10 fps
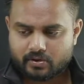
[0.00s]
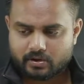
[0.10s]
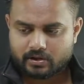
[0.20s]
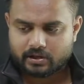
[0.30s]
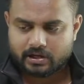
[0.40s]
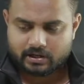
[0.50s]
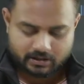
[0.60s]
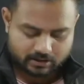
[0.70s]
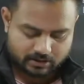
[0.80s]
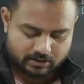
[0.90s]
git
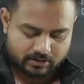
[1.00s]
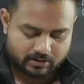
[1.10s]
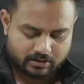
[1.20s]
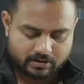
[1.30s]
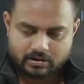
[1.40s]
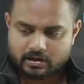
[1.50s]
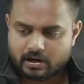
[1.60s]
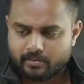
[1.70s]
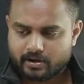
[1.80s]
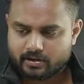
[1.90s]

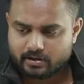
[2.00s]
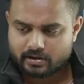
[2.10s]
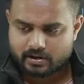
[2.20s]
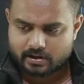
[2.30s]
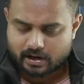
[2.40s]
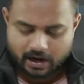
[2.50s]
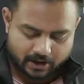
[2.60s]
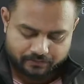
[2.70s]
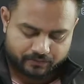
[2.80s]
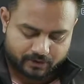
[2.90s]
commit
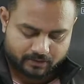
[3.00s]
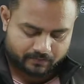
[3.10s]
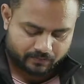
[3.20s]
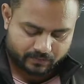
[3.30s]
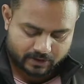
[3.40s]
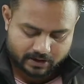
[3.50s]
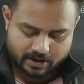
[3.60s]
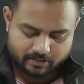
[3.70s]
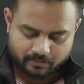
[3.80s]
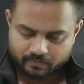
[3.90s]
hyphen
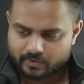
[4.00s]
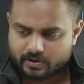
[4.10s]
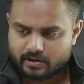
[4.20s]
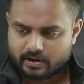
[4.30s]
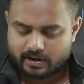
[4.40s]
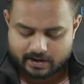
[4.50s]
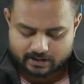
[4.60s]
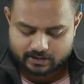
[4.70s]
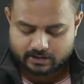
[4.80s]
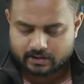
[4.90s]
m,
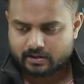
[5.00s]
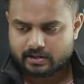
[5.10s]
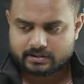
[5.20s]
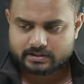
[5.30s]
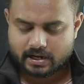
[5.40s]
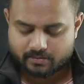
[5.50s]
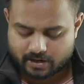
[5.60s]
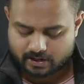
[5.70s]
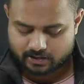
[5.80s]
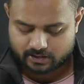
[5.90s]
and here let's say I'm
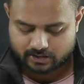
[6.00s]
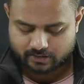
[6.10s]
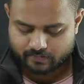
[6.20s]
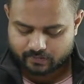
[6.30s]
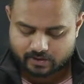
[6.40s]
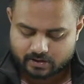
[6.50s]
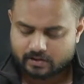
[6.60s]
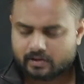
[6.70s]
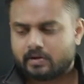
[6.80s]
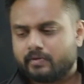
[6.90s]
writing here
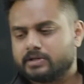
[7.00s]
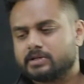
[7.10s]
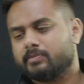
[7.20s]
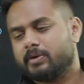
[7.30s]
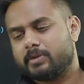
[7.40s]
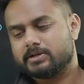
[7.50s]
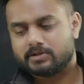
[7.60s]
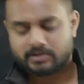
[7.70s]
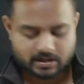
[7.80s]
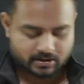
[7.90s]
a very simple
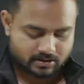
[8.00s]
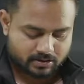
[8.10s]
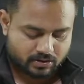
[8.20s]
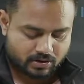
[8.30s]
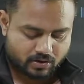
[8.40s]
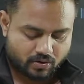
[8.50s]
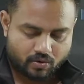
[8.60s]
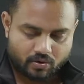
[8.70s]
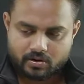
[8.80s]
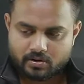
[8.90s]
message that
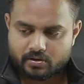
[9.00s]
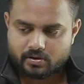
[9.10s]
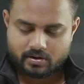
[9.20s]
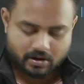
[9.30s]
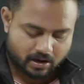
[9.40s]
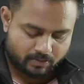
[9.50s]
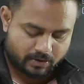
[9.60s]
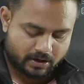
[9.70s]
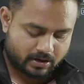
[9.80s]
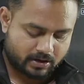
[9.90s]
code
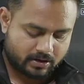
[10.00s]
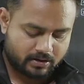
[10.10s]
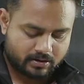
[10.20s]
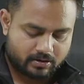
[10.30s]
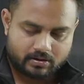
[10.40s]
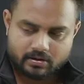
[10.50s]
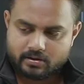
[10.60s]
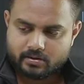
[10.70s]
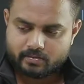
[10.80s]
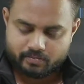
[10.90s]
updated,
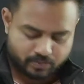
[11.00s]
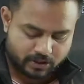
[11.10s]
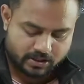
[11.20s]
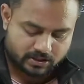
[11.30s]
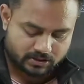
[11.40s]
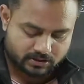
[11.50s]
please